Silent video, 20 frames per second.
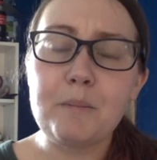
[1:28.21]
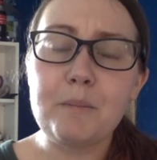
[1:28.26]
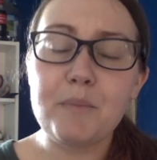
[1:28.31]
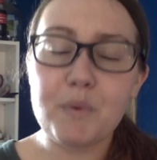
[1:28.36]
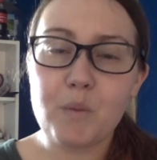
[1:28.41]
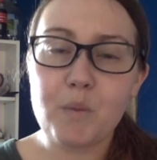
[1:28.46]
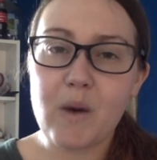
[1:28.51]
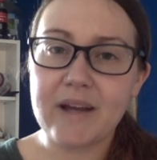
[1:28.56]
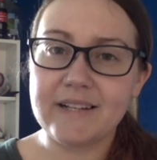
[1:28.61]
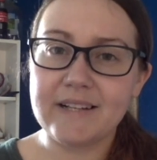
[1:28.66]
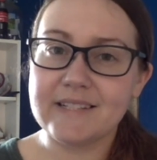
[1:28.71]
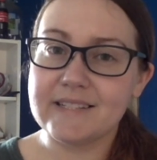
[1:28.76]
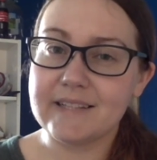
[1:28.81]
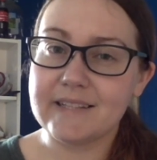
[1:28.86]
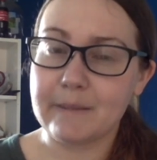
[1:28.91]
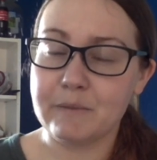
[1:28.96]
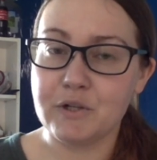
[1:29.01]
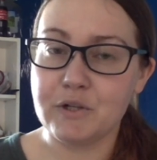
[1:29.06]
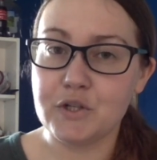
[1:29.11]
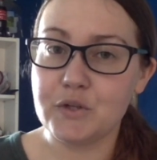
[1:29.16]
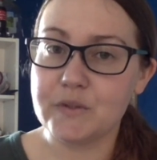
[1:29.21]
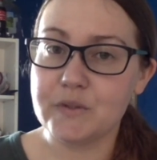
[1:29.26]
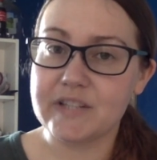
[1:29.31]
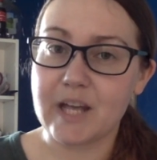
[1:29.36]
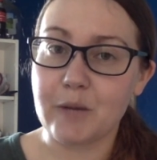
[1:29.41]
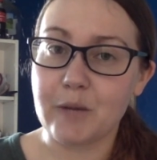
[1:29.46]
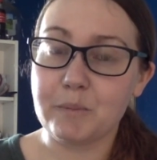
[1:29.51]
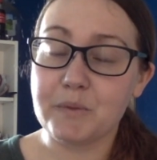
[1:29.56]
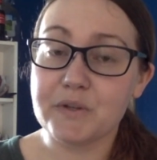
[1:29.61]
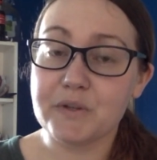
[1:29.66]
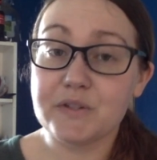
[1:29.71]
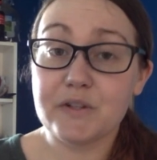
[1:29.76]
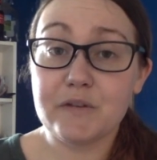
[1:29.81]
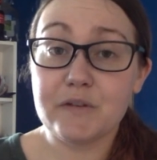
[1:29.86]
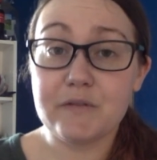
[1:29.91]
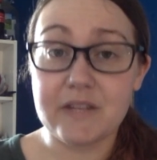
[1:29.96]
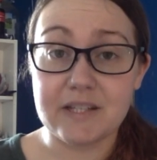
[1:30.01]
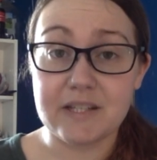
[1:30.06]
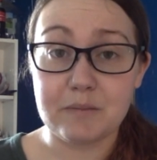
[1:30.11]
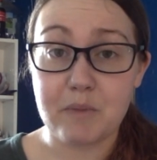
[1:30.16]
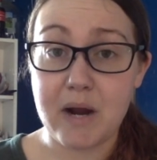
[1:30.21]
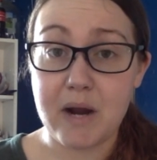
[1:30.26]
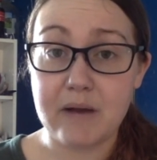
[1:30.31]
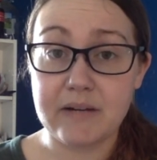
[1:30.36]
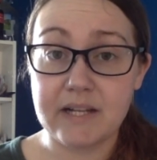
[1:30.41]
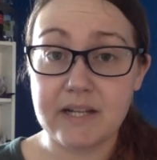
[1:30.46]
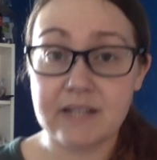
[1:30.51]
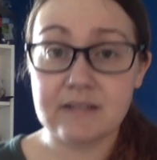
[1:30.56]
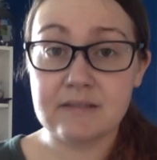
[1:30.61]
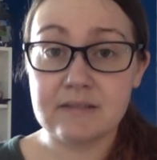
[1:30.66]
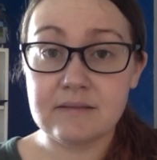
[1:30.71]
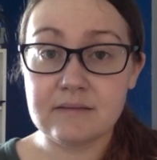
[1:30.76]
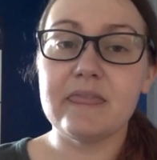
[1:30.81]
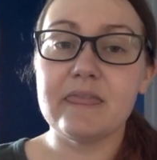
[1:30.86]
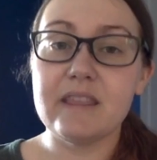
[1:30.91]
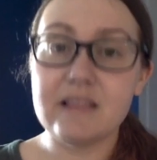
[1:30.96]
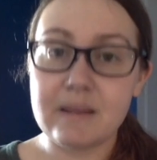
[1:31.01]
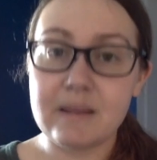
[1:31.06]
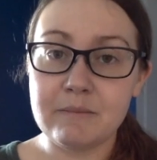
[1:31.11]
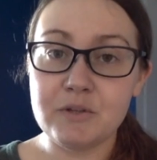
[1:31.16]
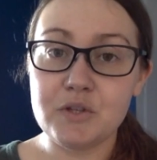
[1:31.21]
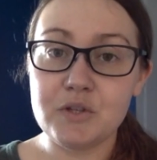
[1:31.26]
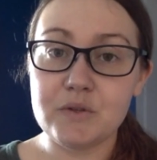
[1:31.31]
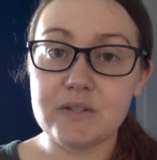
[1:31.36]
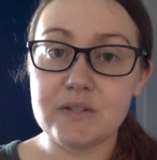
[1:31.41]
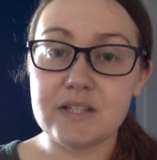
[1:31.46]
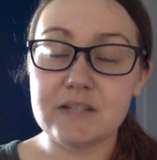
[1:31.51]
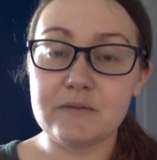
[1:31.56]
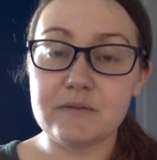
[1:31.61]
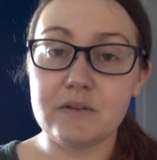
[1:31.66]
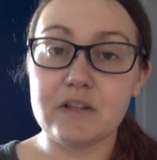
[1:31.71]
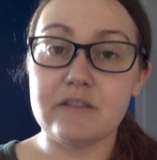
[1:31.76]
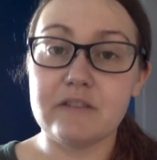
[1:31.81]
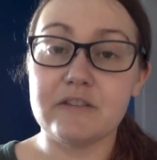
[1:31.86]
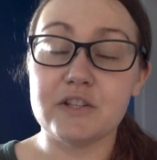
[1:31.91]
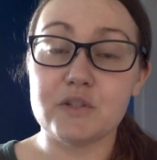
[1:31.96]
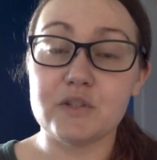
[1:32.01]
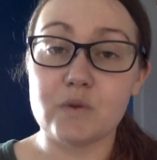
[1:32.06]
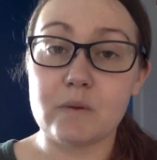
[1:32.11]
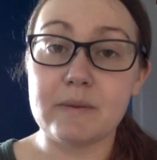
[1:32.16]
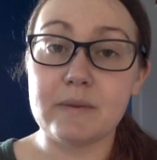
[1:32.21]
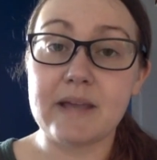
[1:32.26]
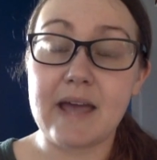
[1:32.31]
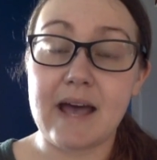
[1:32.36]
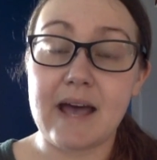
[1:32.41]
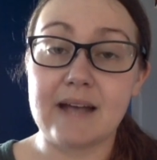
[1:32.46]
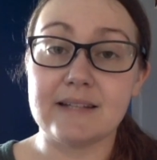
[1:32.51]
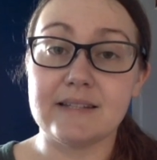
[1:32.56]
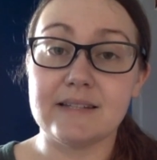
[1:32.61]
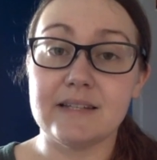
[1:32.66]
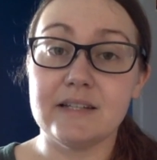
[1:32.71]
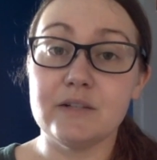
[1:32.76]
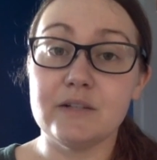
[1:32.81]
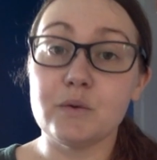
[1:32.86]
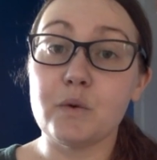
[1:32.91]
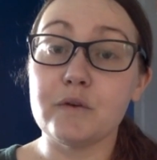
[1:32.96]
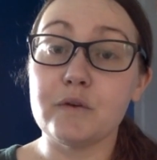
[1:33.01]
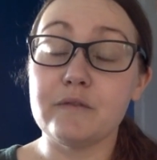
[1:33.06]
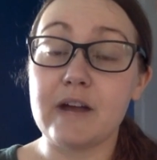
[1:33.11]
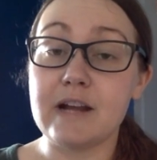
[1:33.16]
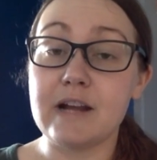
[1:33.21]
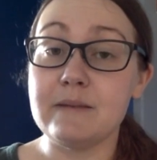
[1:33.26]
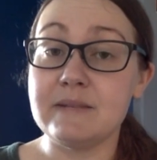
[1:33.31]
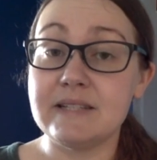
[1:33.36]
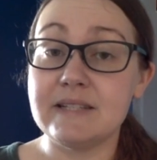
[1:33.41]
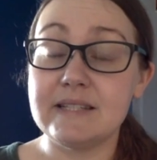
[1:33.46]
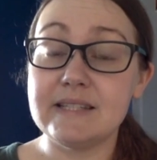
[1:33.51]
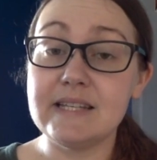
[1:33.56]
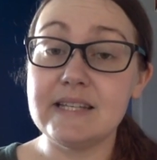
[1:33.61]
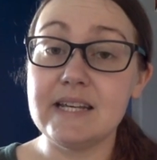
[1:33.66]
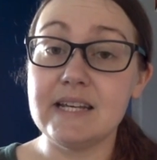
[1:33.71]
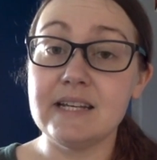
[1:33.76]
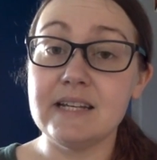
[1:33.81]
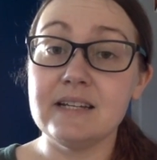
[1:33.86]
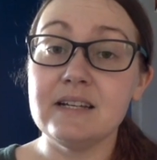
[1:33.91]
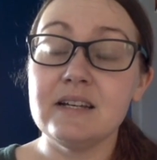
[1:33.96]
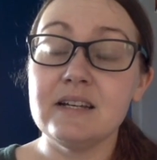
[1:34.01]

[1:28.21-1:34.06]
But why does lemon juice help preserve this browning? The lemon juice is full of ascorbic acid, or vitamin C.